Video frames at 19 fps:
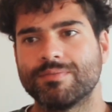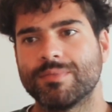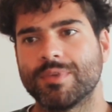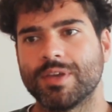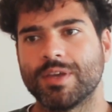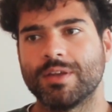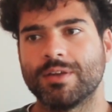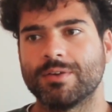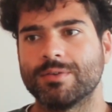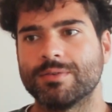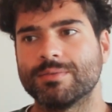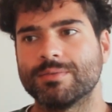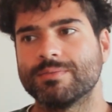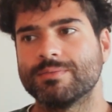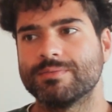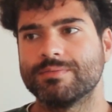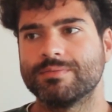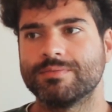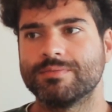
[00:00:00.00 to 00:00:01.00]
you know,
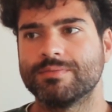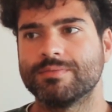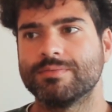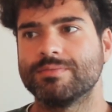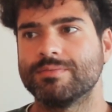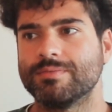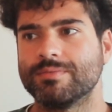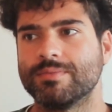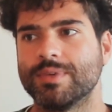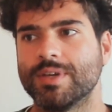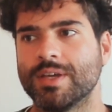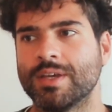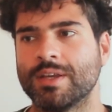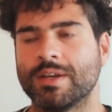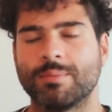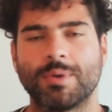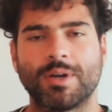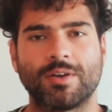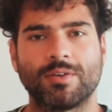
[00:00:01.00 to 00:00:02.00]
in a
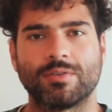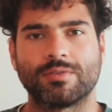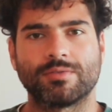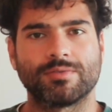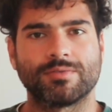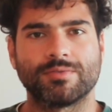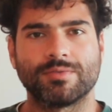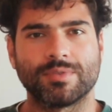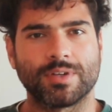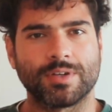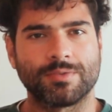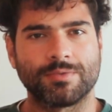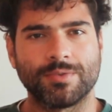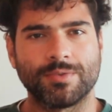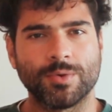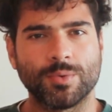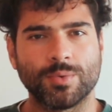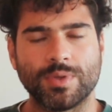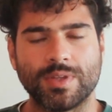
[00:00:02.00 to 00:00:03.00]
matter of a
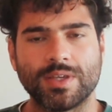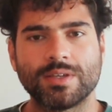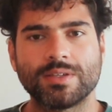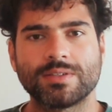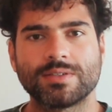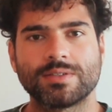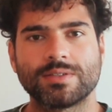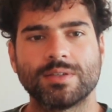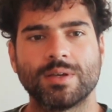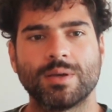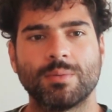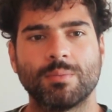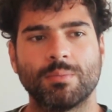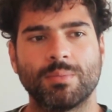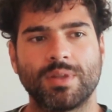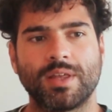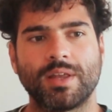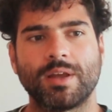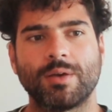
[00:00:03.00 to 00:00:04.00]
few weeks.
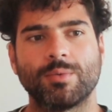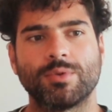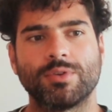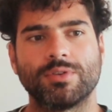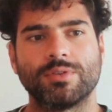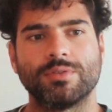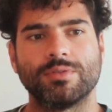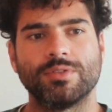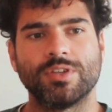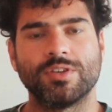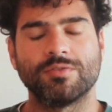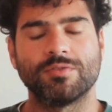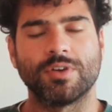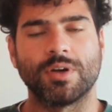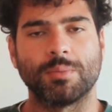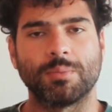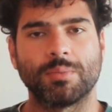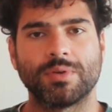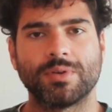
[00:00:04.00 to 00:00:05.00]
But then I would give
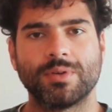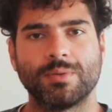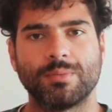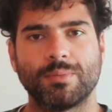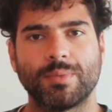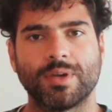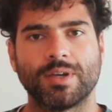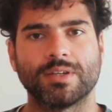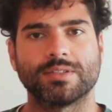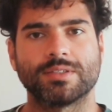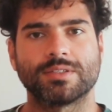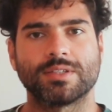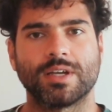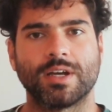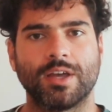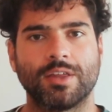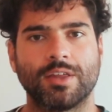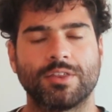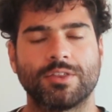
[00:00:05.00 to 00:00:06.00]
up because
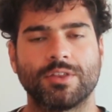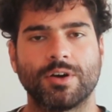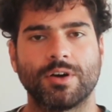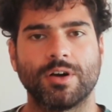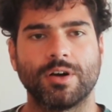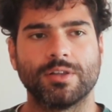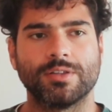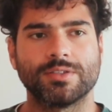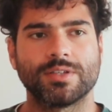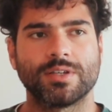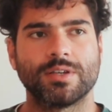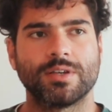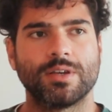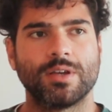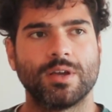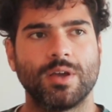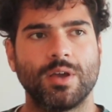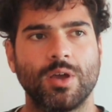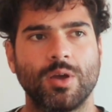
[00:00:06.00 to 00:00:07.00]
I thought
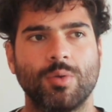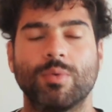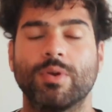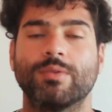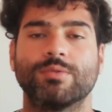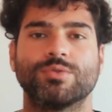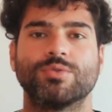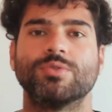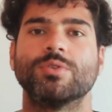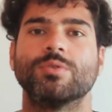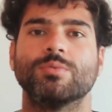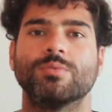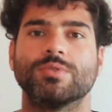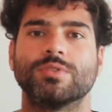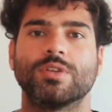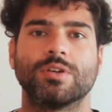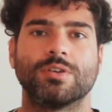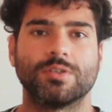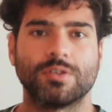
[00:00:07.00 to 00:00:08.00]
what I was doing was
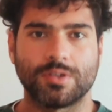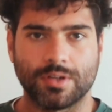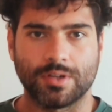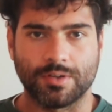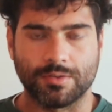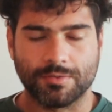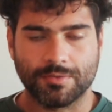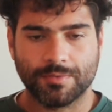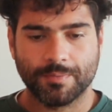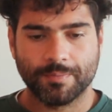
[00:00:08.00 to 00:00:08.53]
not good enough.